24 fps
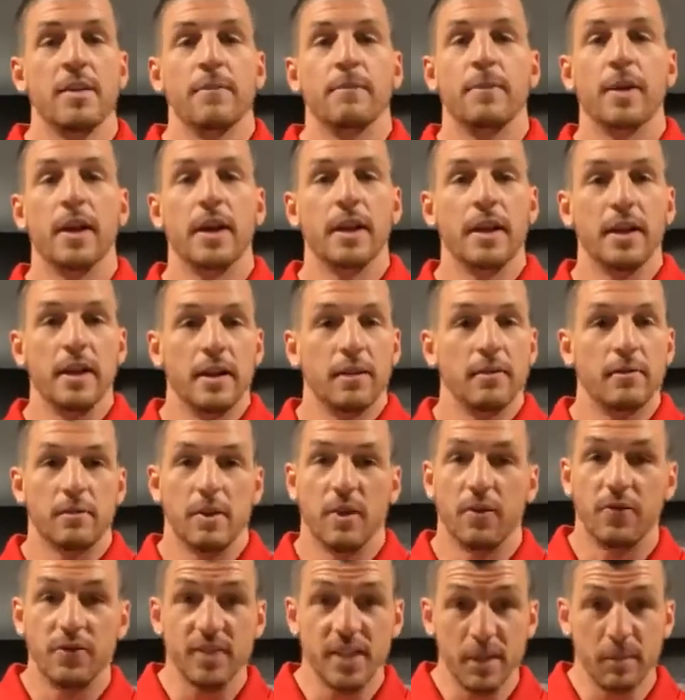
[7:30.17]
But
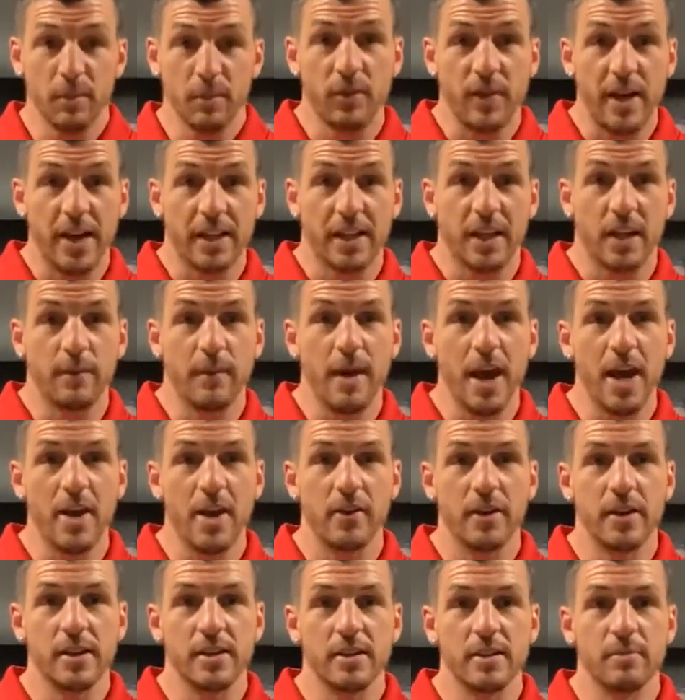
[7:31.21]
the simple fact of the
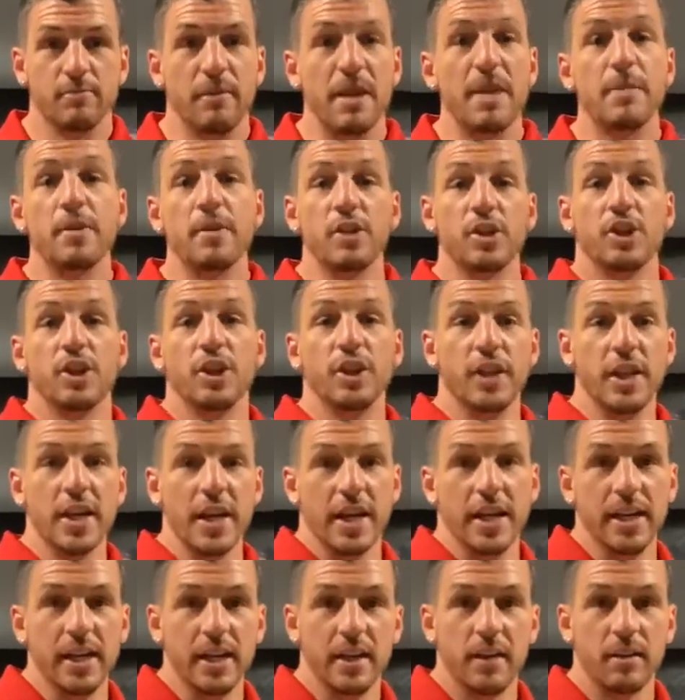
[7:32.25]
matter is, maybe she
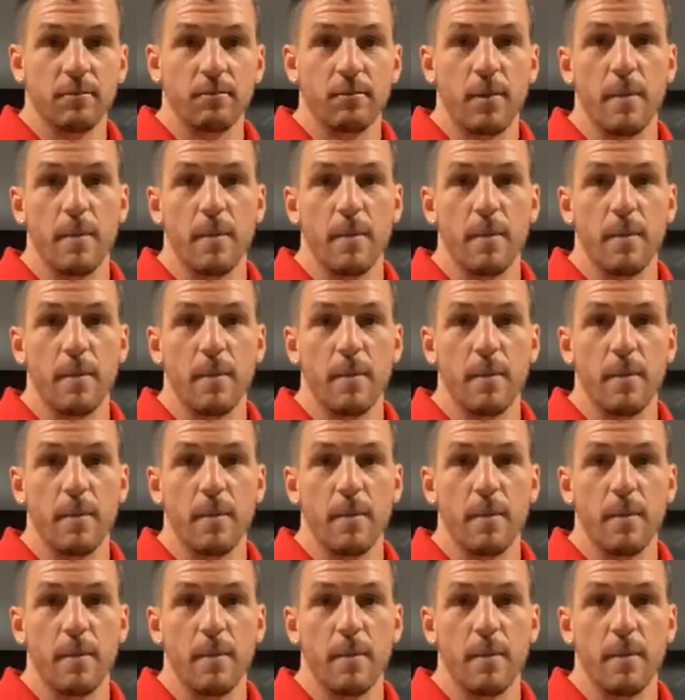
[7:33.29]
did,